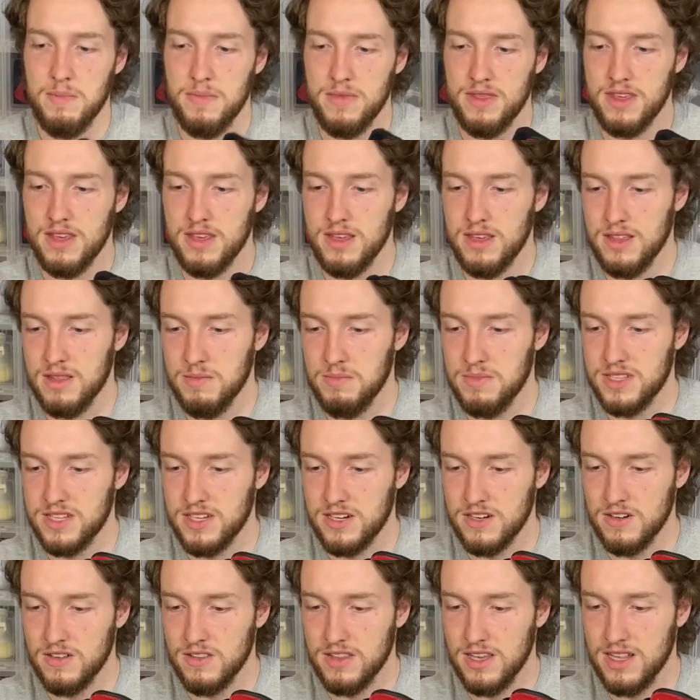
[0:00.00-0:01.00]
the
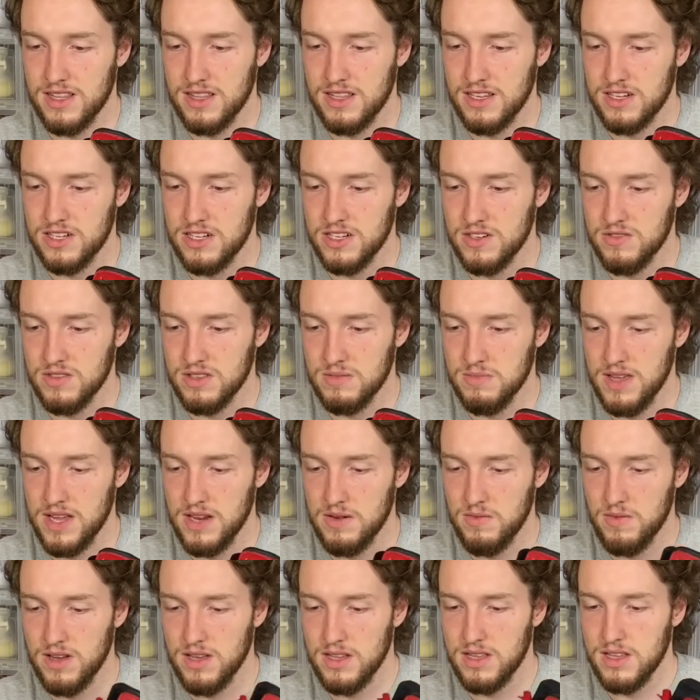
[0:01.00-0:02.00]
material that this shoe is made
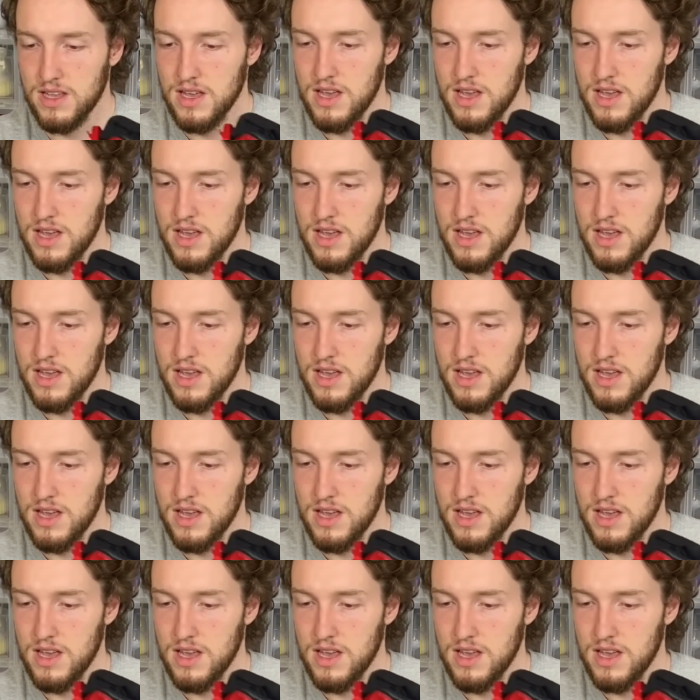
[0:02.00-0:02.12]
with.